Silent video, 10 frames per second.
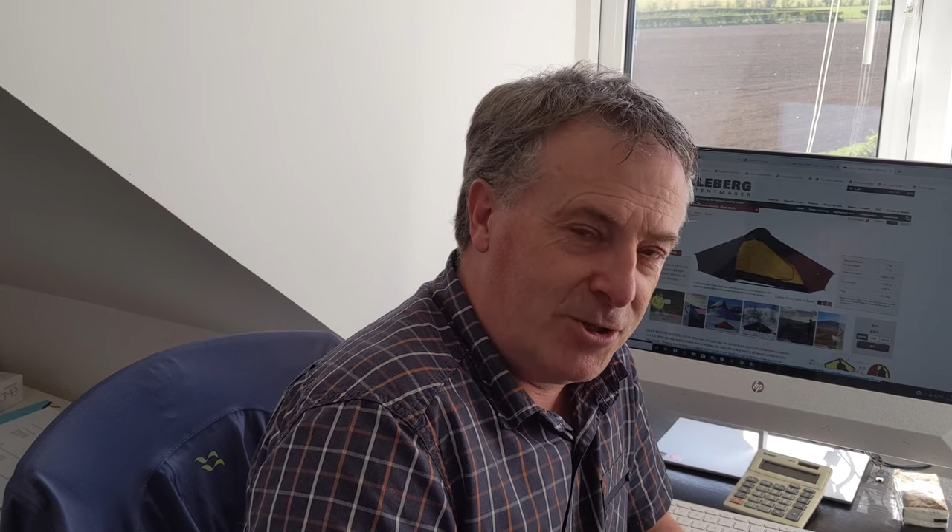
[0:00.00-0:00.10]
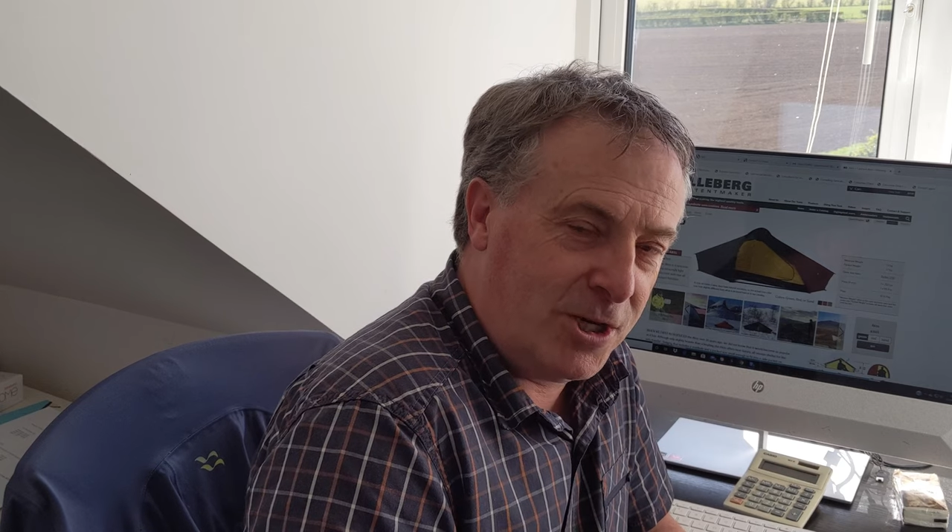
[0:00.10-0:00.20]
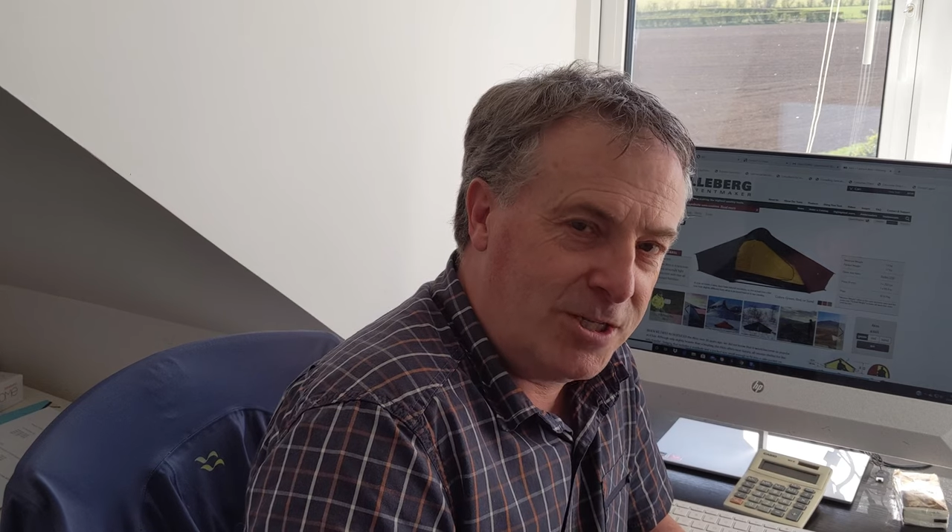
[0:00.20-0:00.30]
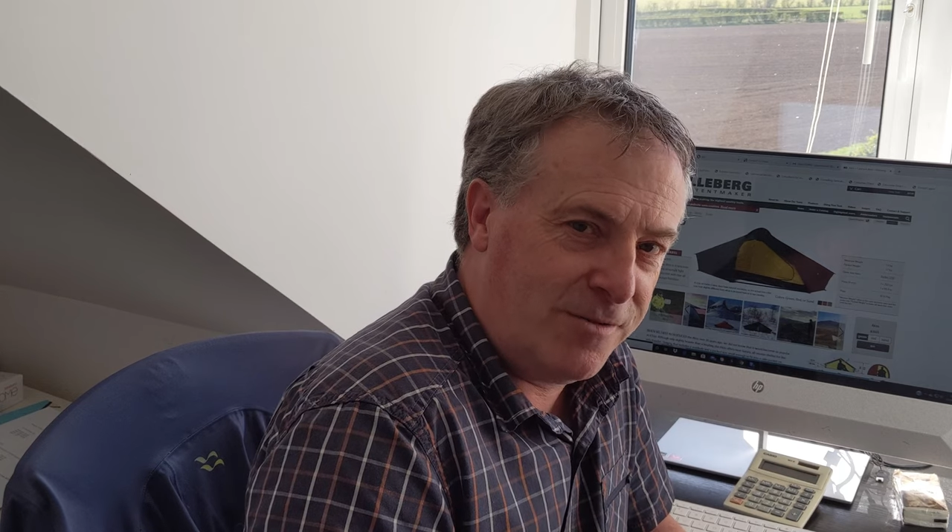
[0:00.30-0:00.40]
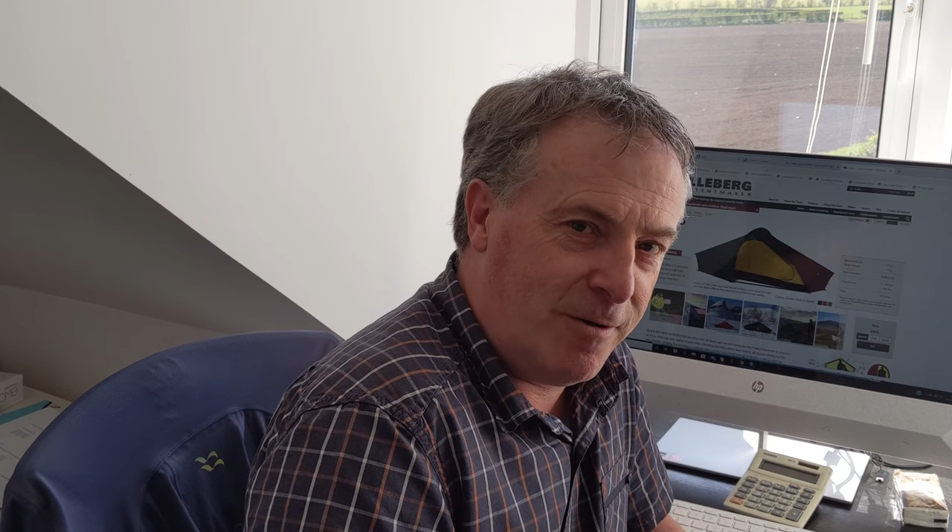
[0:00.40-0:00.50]

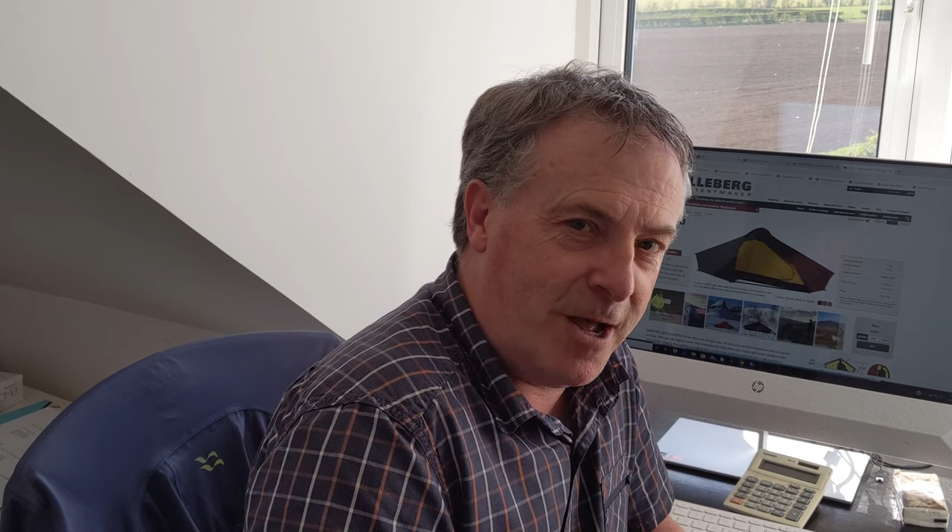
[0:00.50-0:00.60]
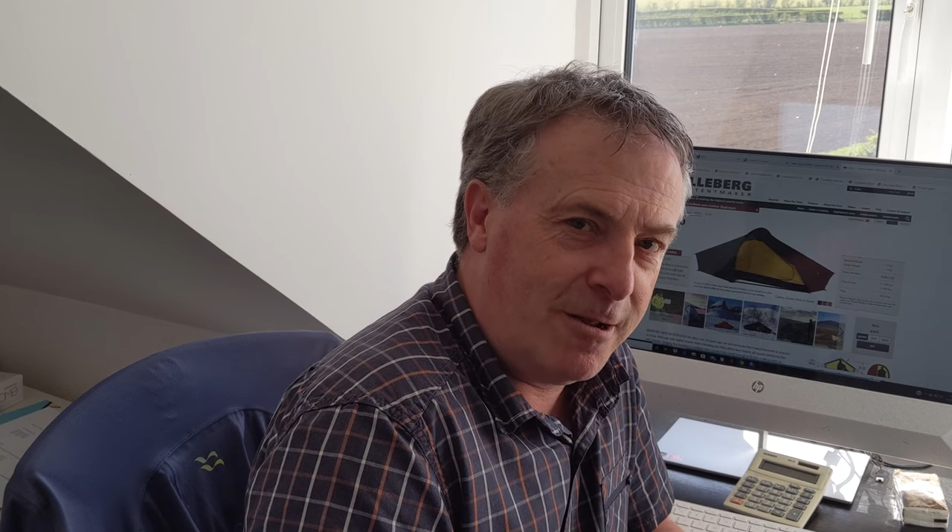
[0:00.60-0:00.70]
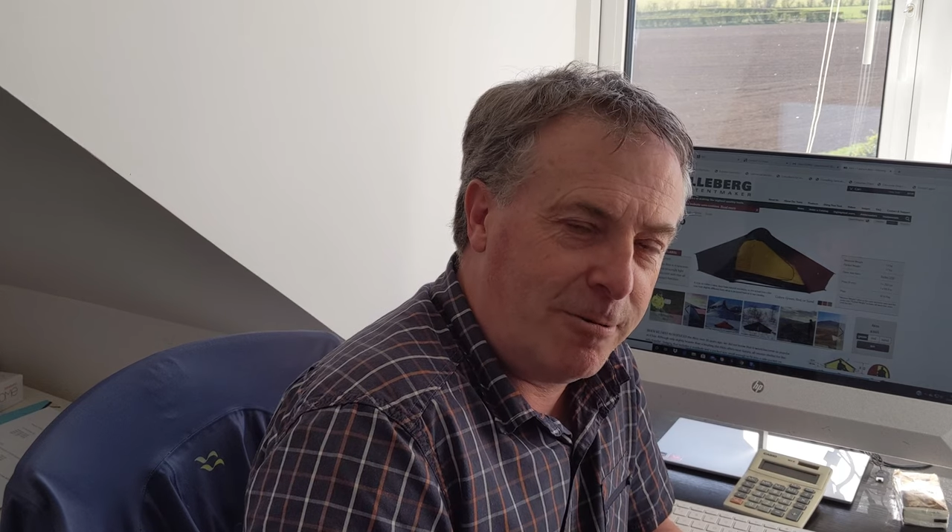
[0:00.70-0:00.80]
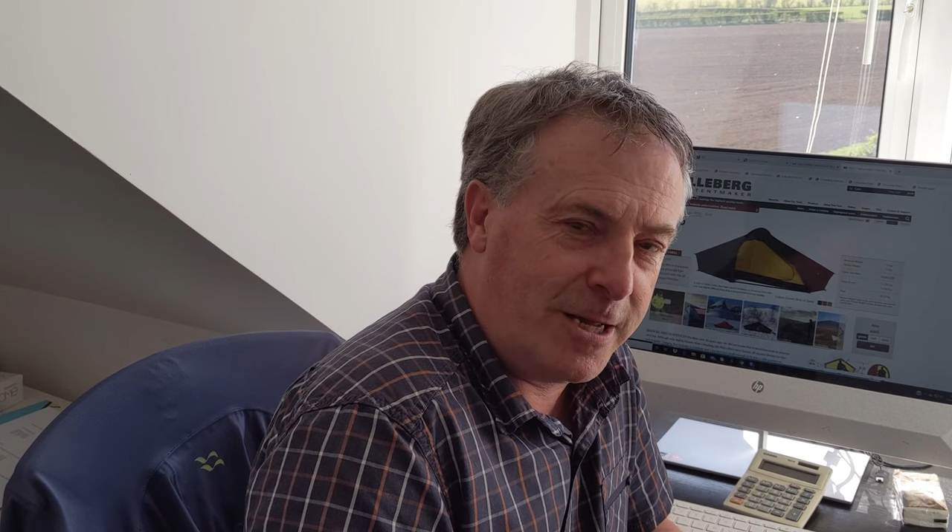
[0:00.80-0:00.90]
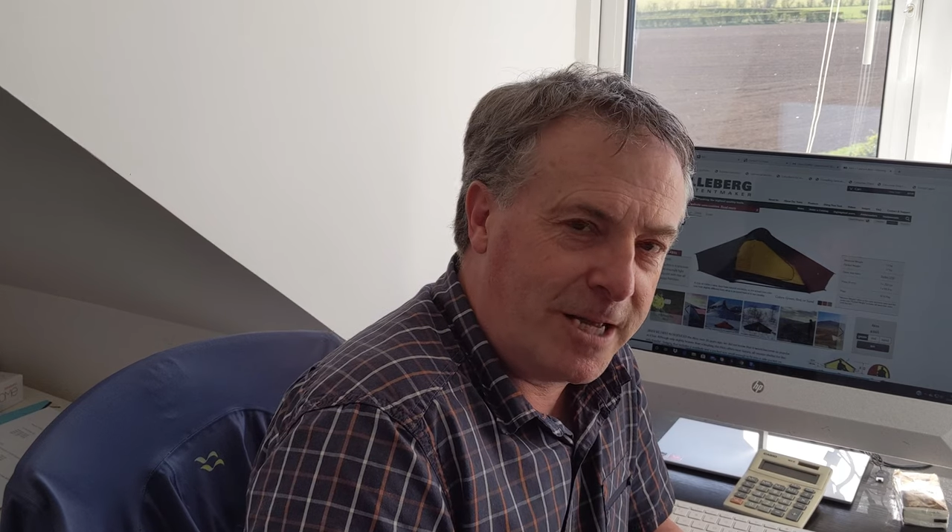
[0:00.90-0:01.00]

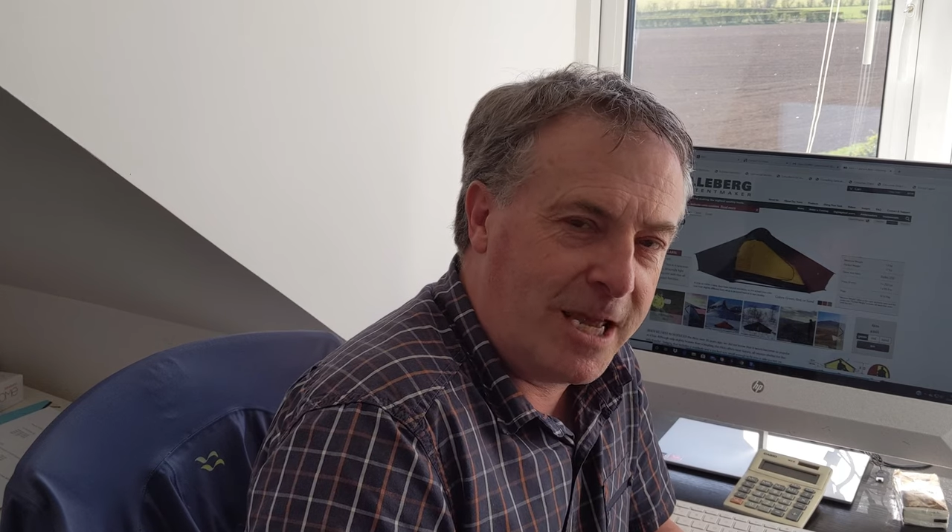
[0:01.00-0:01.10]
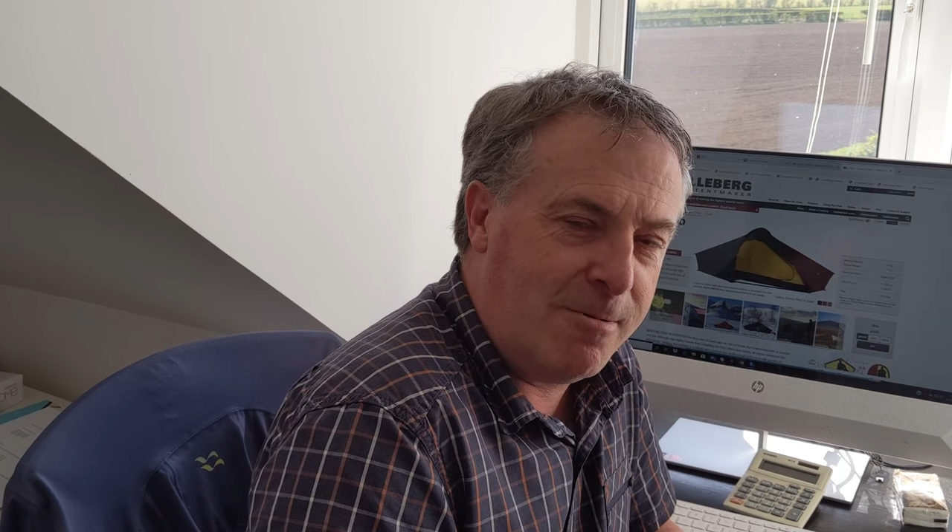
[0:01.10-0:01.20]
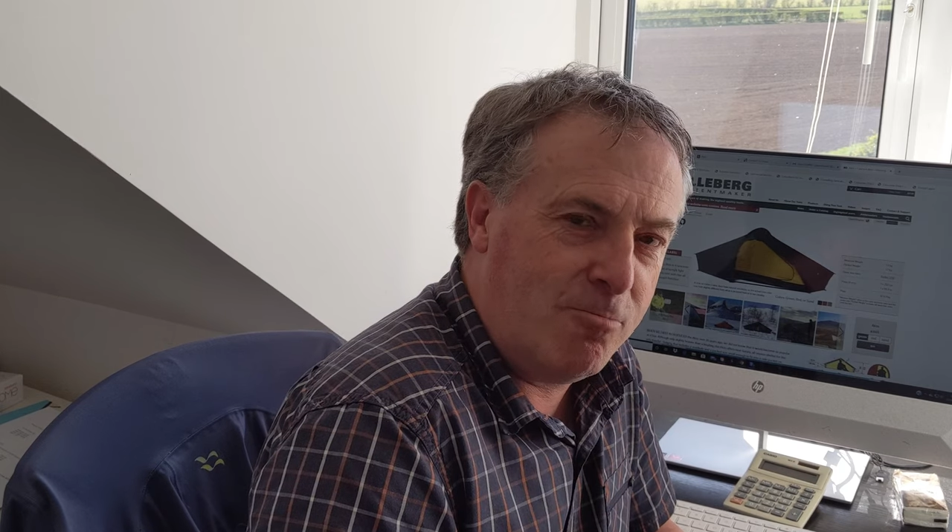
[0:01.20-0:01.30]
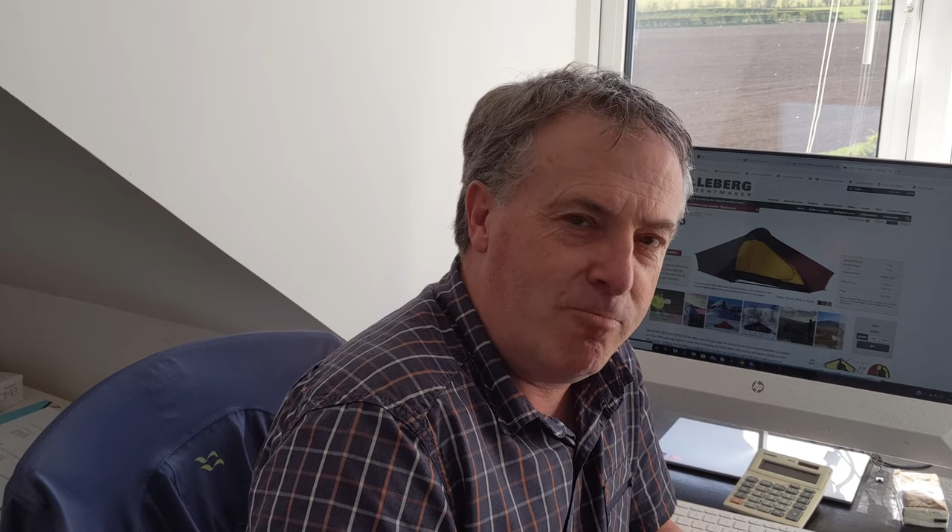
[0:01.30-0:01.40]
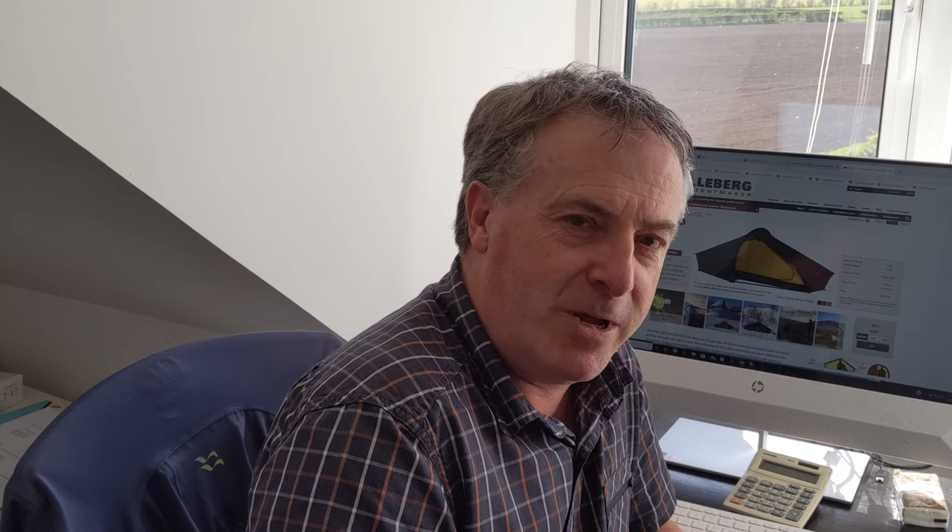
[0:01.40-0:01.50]
Justifiably, it came